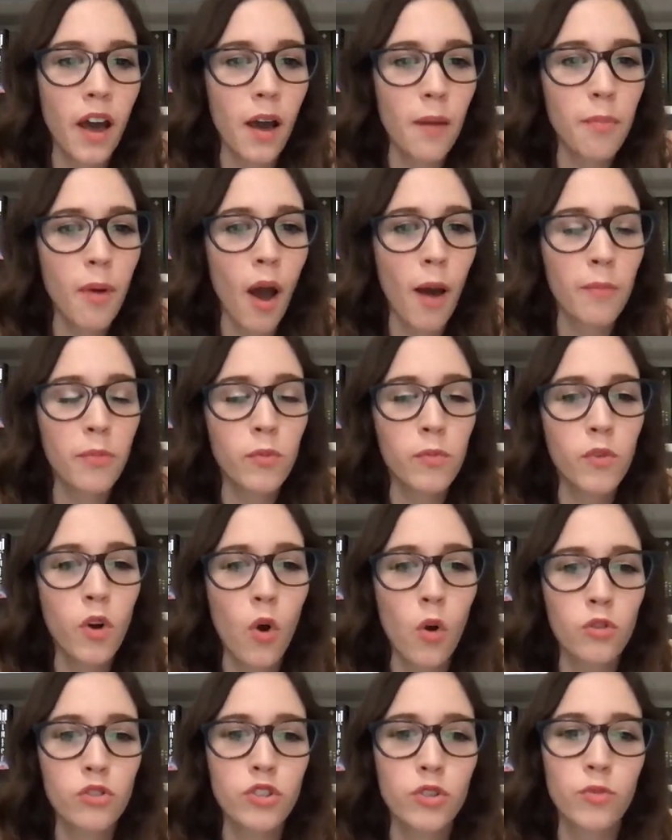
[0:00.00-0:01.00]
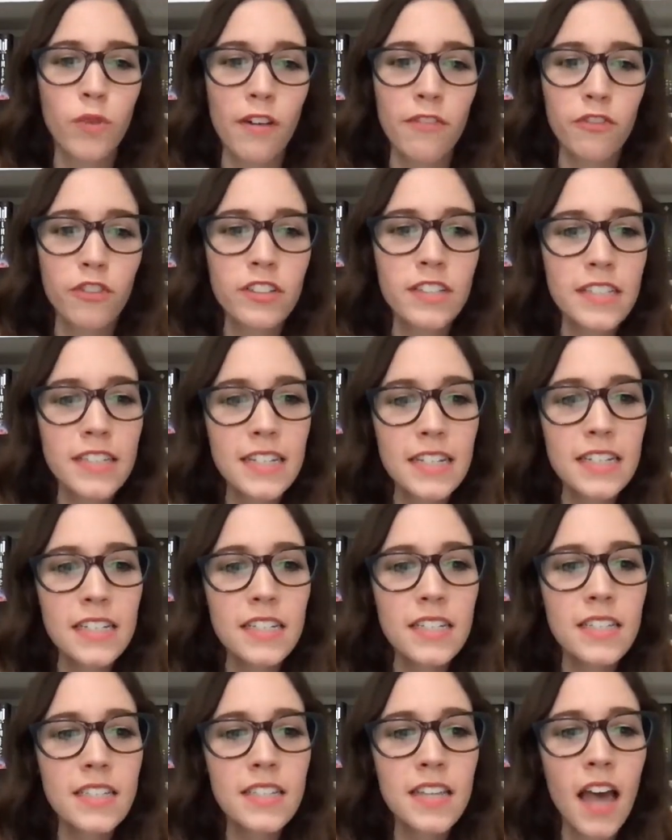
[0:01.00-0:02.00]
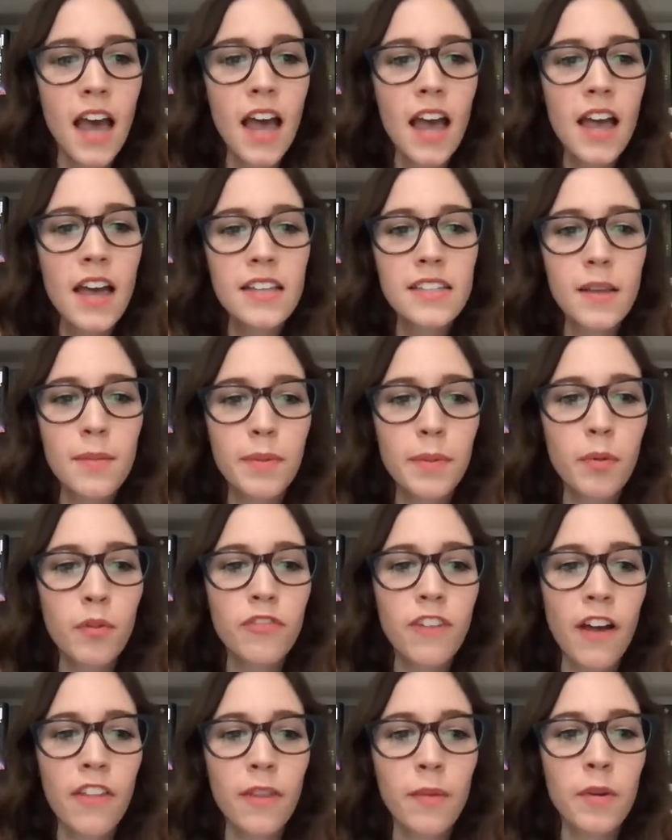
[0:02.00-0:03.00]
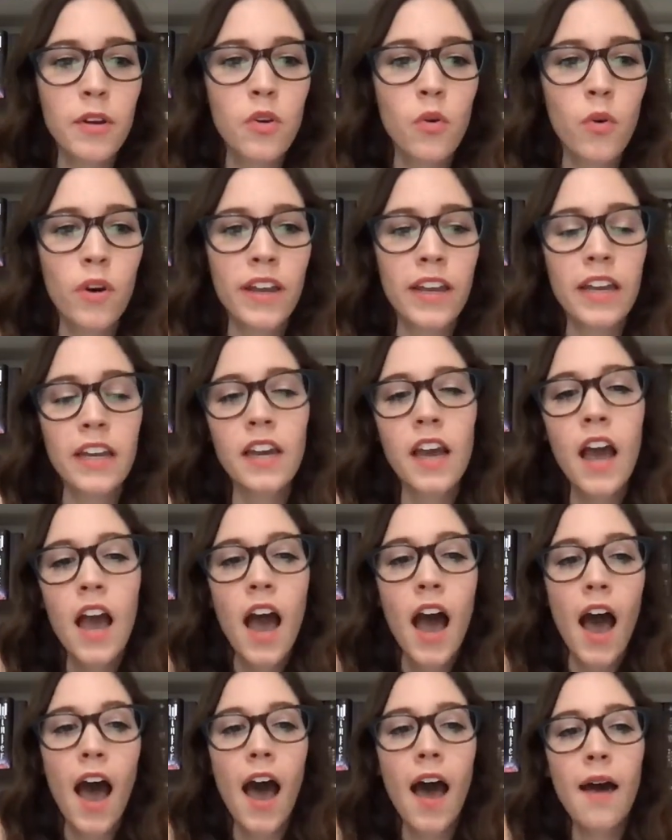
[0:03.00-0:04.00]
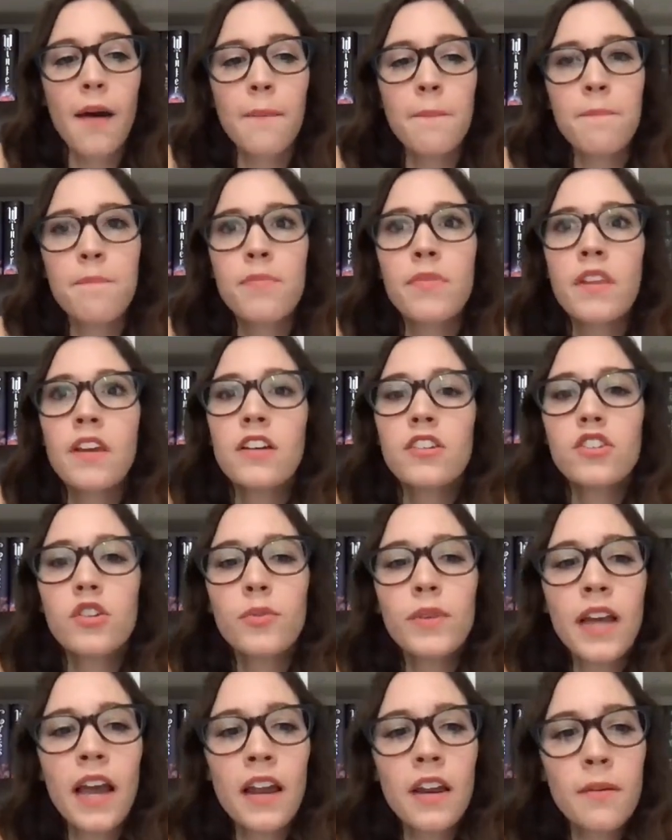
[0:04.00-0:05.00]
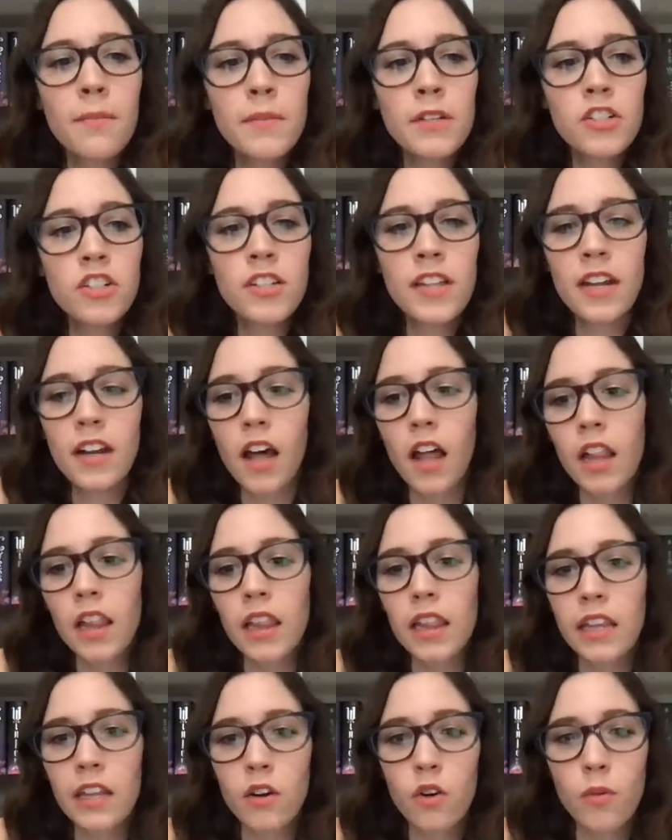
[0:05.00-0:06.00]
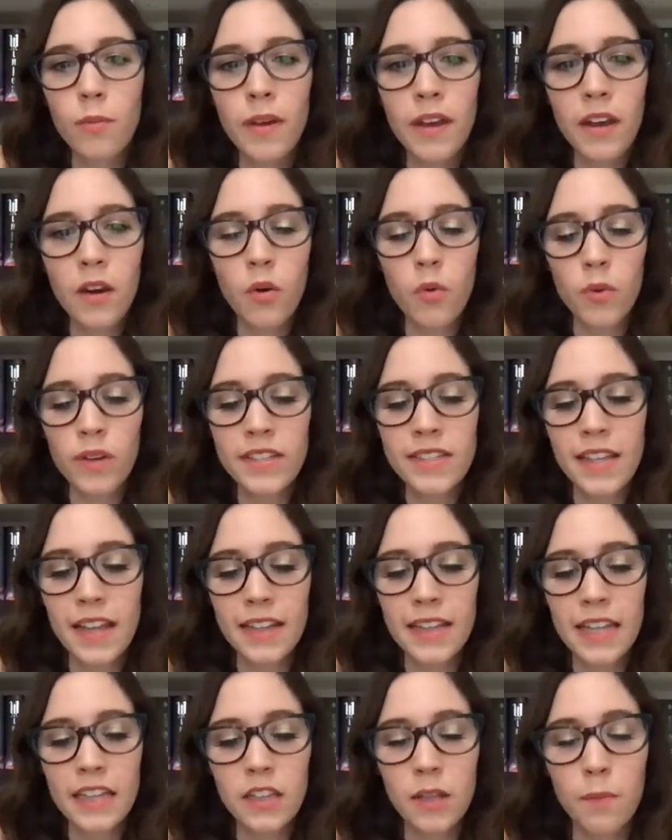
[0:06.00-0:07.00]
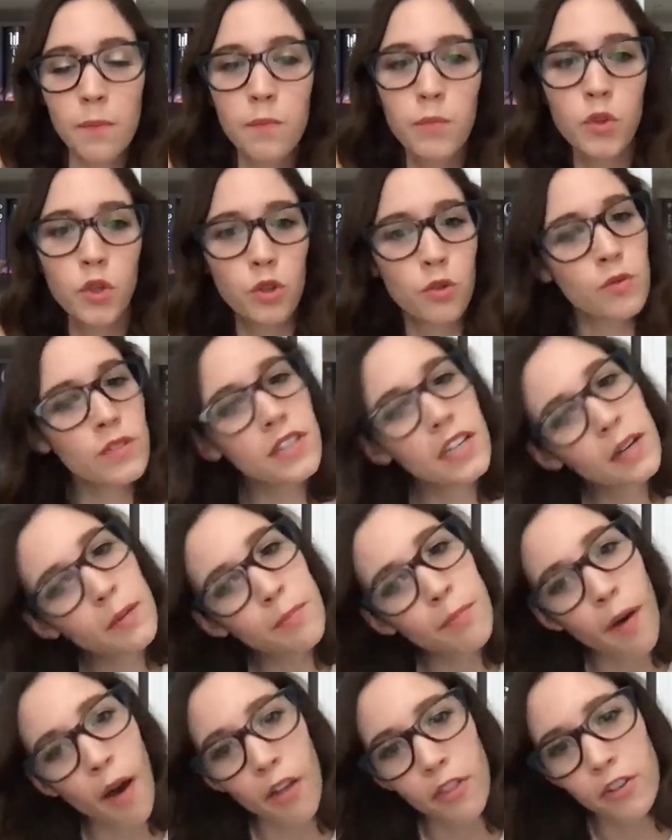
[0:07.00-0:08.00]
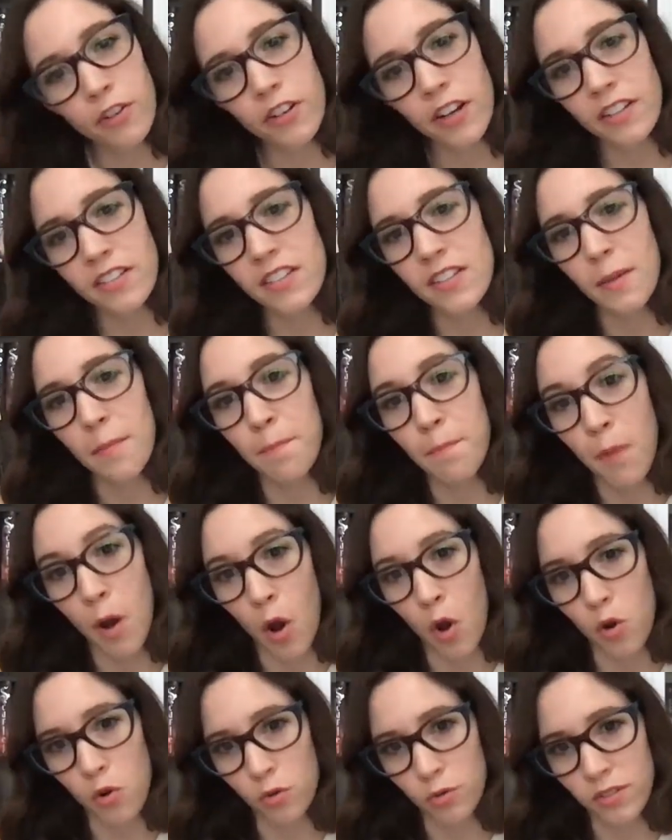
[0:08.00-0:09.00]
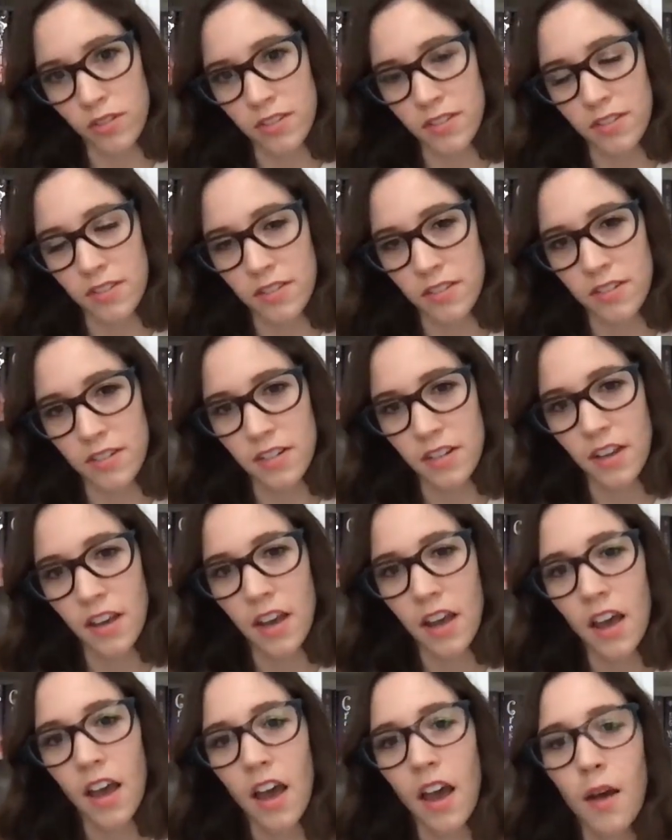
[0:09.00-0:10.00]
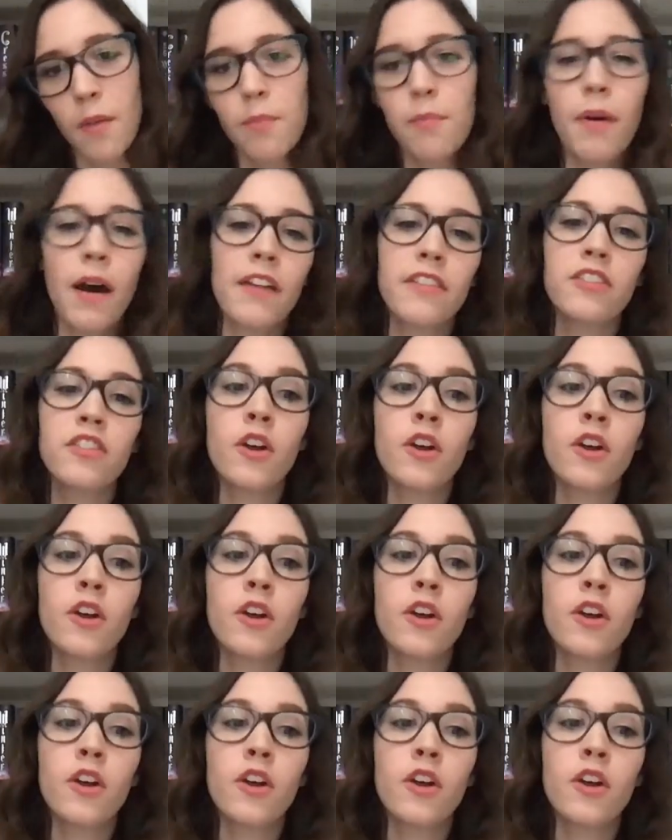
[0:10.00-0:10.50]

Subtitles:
pop culture references? Some people found them annoying. So we kind of mentioned that a little bit. We said that the music bothered us the most, but the